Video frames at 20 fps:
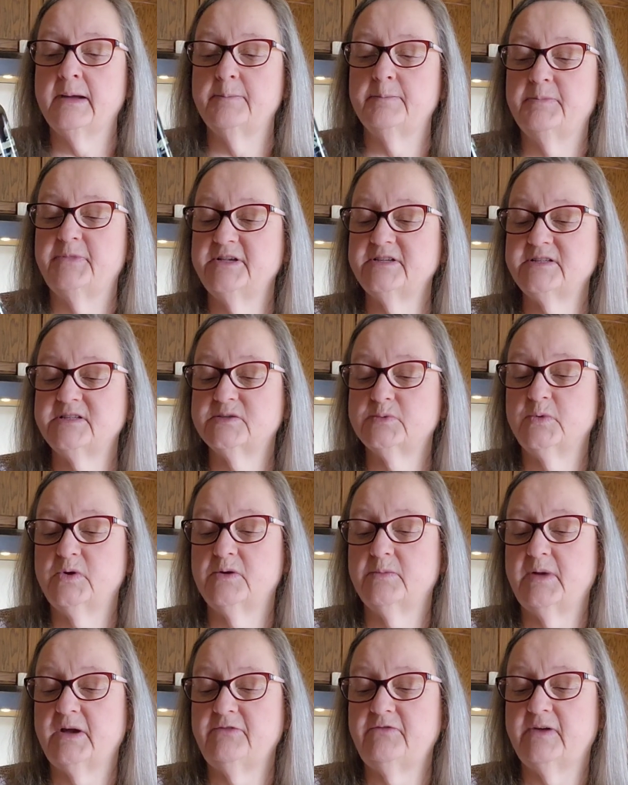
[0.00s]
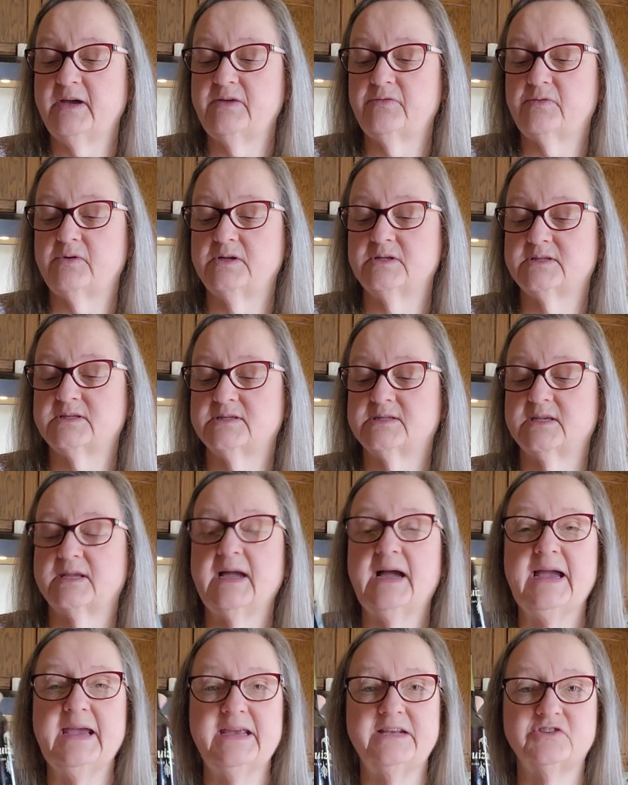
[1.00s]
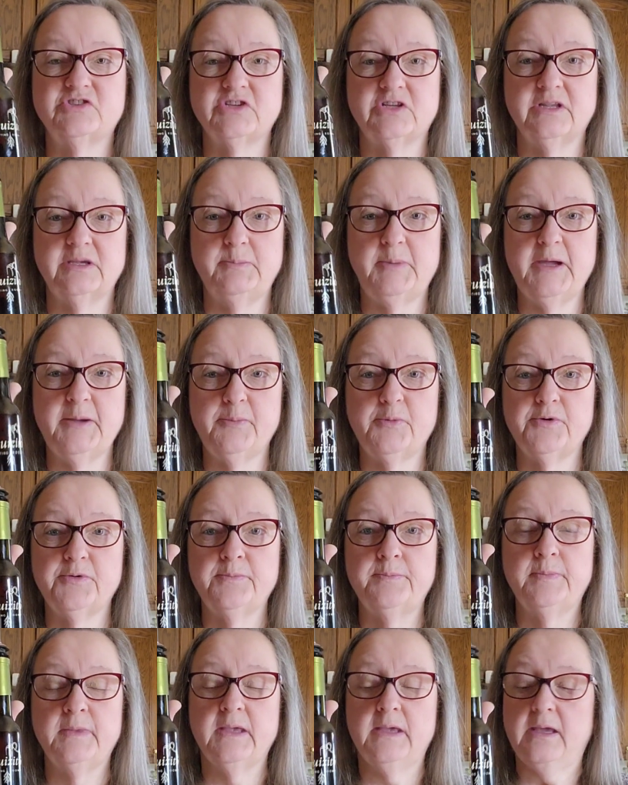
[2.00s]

This is one of my favorites. It's the cayenne chili pepper,